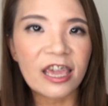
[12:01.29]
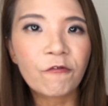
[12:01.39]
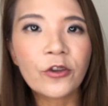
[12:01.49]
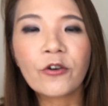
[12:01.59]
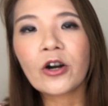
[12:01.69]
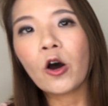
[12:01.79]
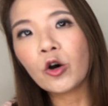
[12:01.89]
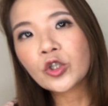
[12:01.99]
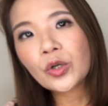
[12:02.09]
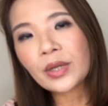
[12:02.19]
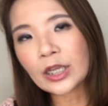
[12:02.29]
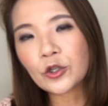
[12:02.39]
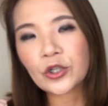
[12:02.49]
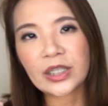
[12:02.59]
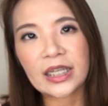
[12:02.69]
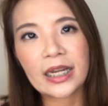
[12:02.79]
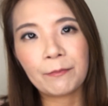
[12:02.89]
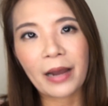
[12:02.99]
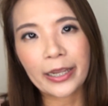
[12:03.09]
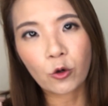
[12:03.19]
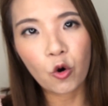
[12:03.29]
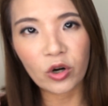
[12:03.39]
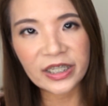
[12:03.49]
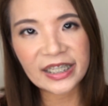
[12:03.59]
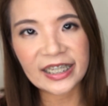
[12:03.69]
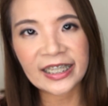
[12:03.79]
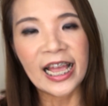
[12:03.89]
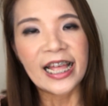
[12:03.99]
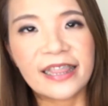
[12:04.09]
If you are also interested in my courses,